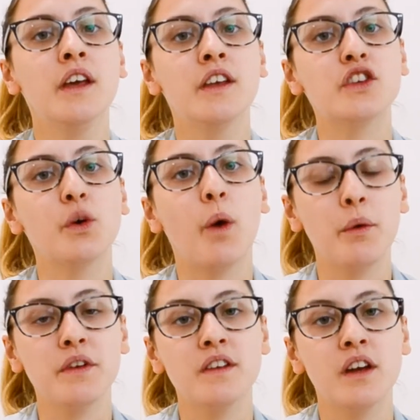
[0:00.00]
So I
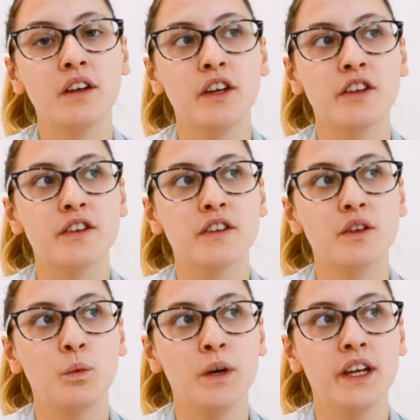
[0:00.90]
was diagnosed
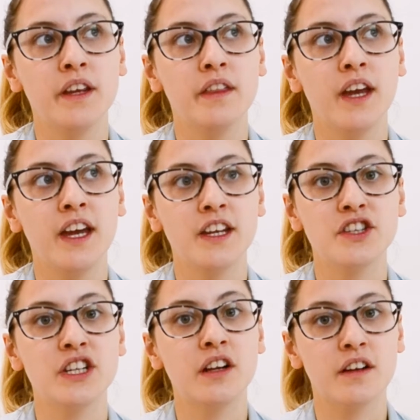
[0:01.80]
with
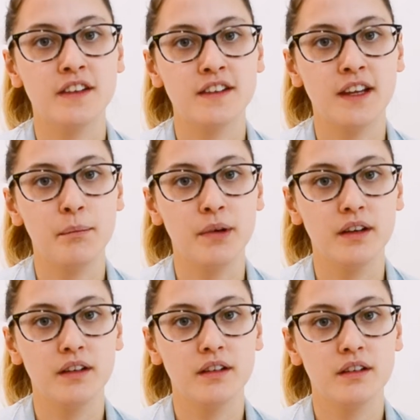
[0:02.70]
ADHD last December.
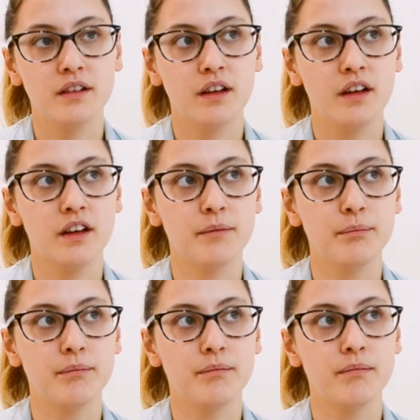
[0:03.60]

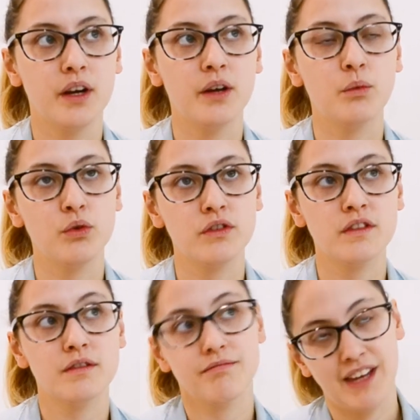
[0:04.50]
I
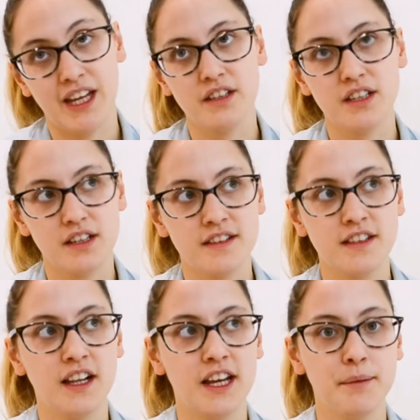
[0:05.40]
was, and
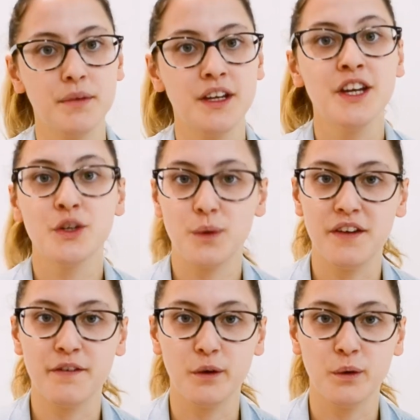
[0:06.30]
still am,
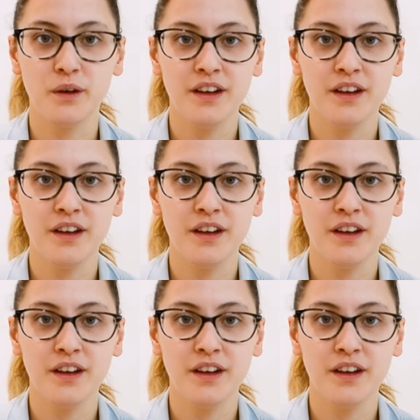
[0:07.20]
24